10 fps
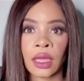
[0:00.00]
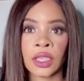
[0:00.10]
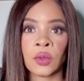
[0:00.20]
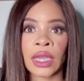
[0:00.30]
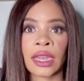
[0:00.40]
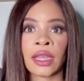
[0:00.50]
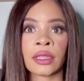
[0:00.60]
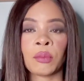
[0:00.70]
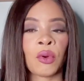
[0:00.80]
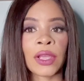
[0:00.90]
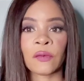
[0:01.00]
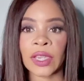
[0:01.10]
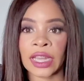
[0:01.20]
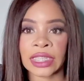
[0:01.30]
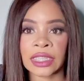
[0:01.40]
You cannot point
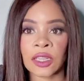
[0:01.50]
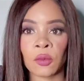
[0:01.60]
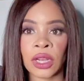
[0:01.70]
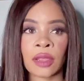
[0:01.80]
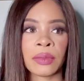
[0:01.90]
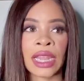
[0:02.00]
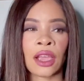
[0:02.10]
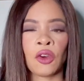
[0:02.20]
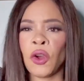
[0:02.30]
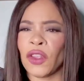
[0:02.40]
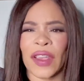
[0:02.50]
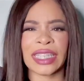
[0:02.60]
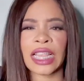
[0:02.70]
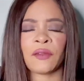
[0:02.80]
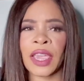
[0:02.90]
fingers at someone and be like, oh, you're a
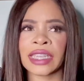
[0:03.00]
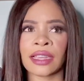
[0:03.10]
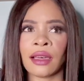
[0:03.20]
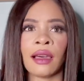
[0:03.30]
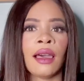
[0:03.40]
self-hater.